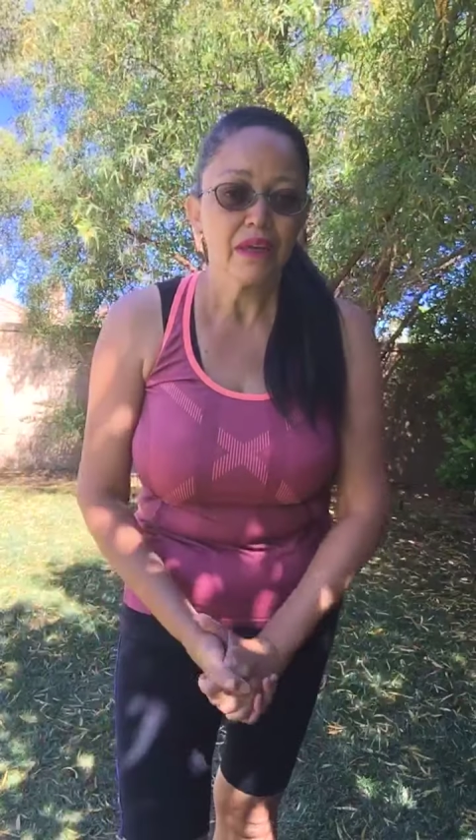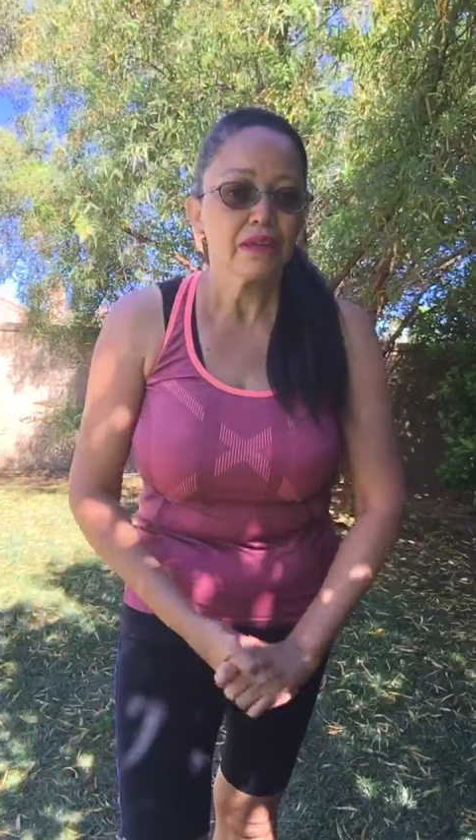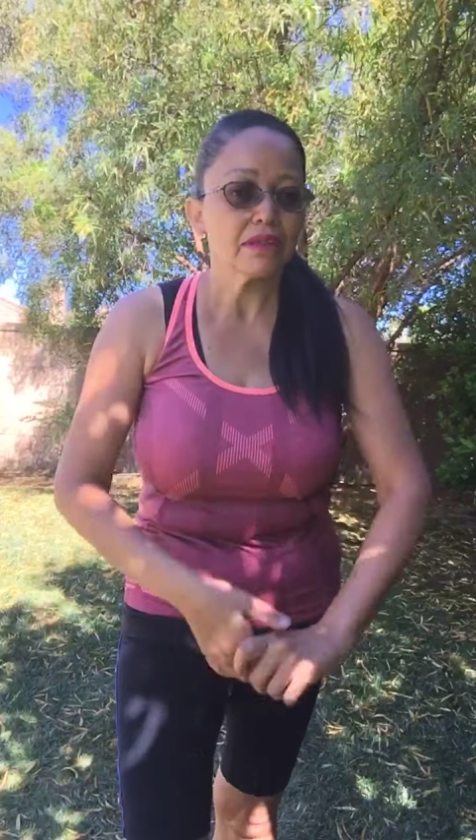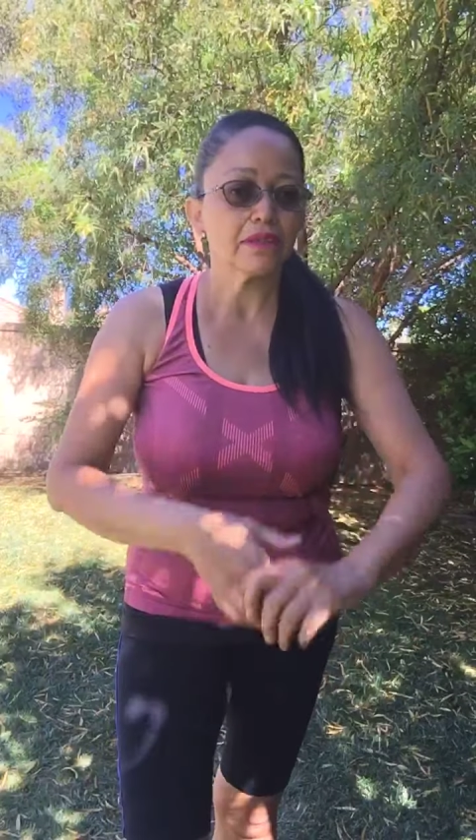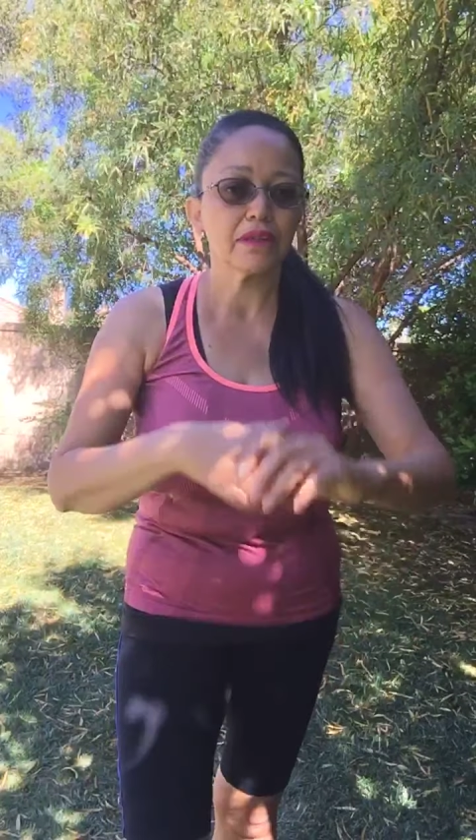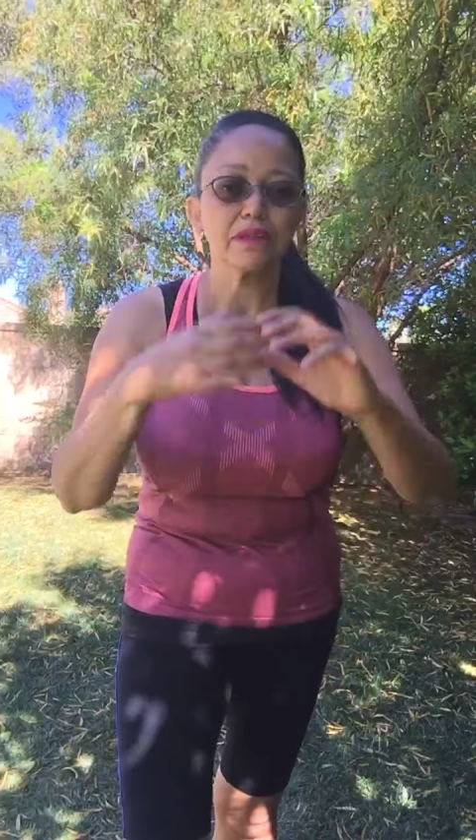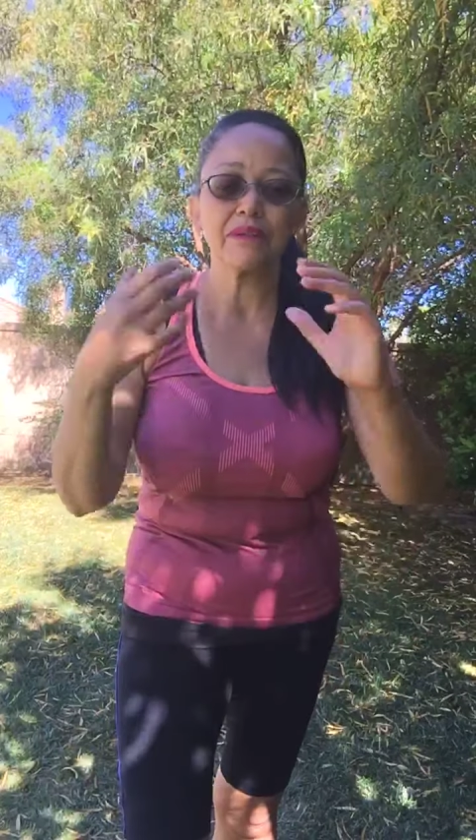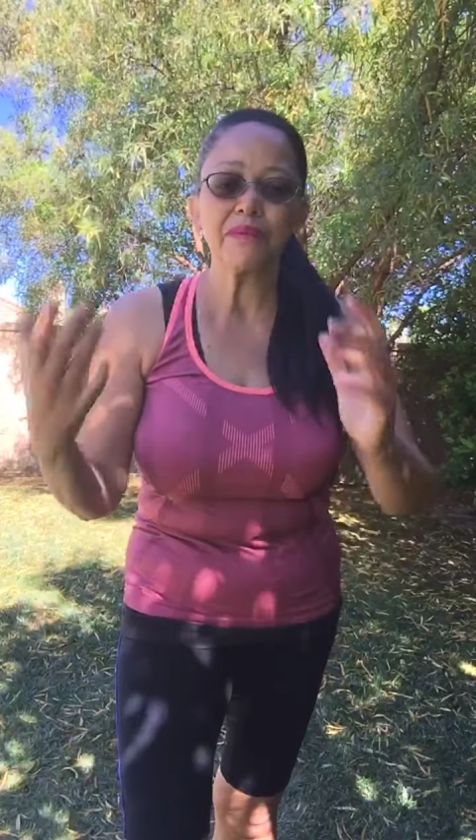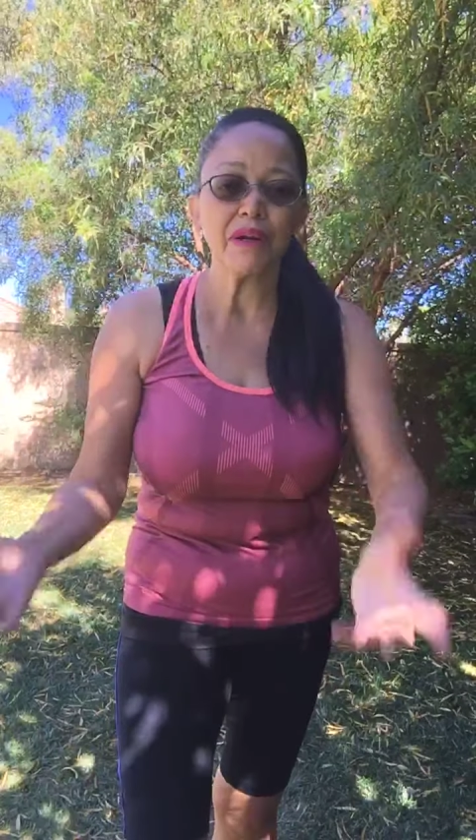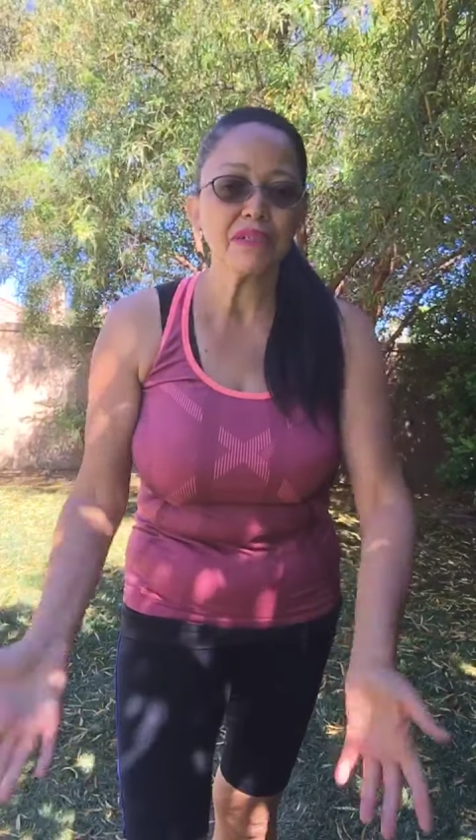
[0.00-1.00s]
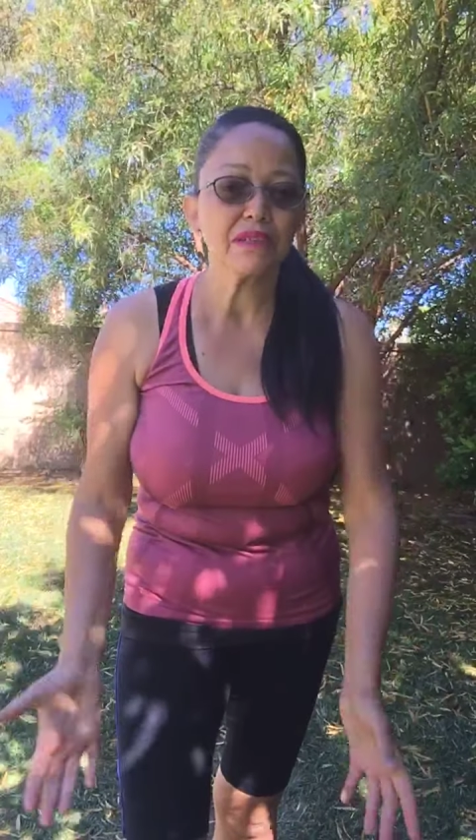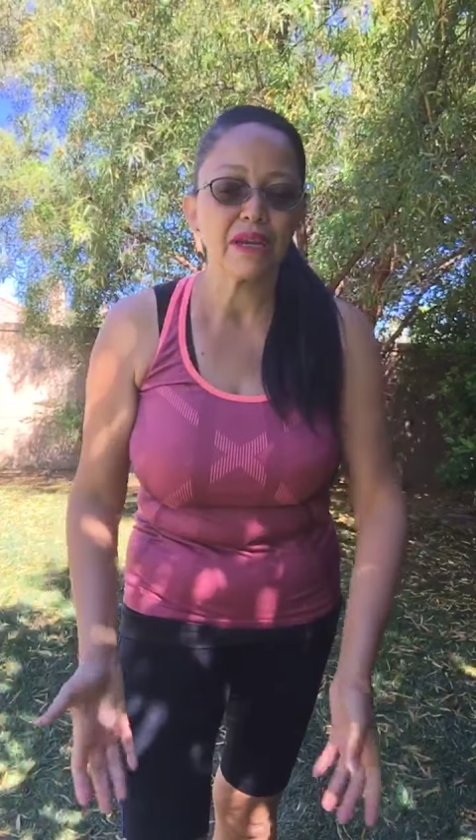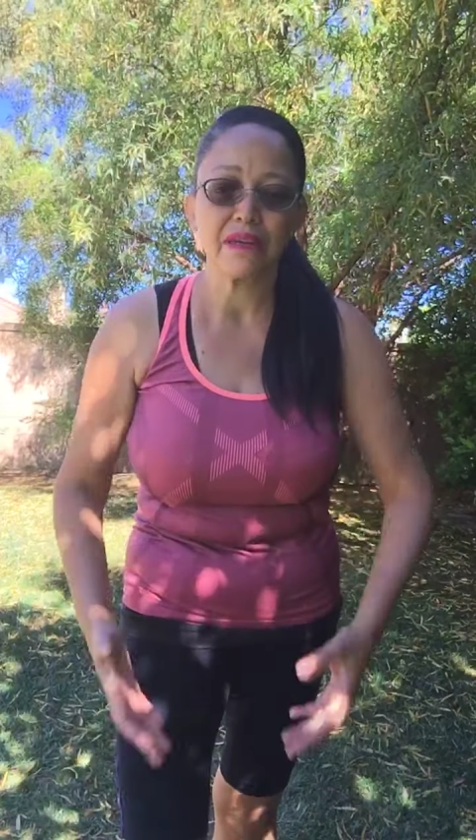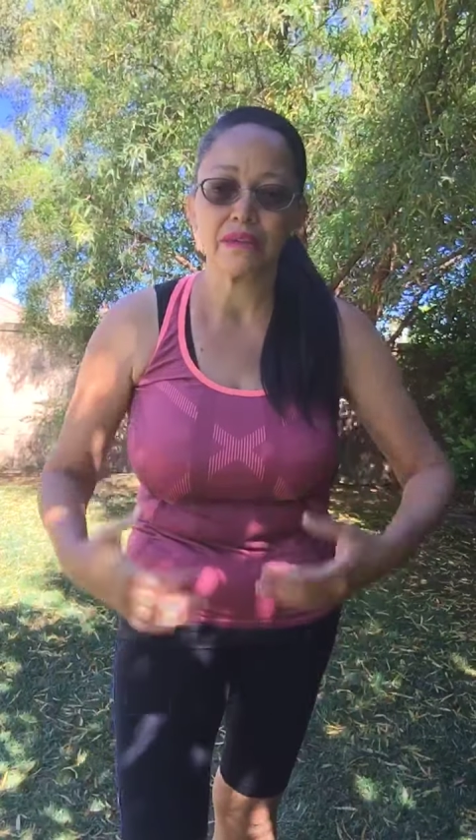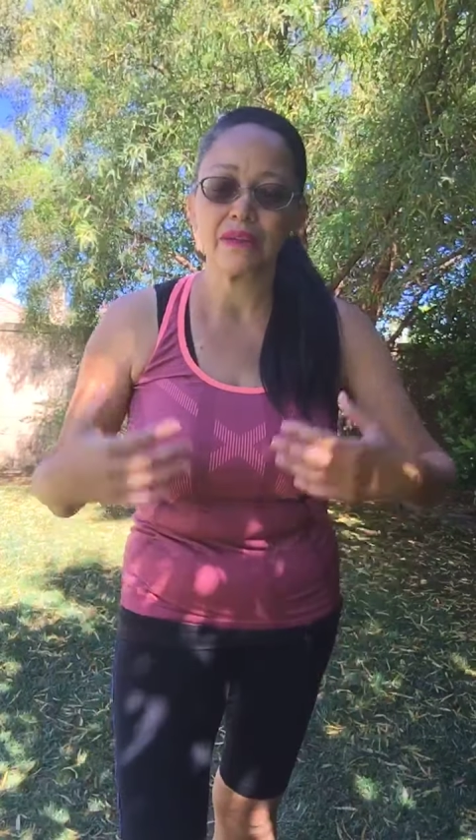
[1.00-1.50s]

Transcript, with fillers: There's no need to rush. Take your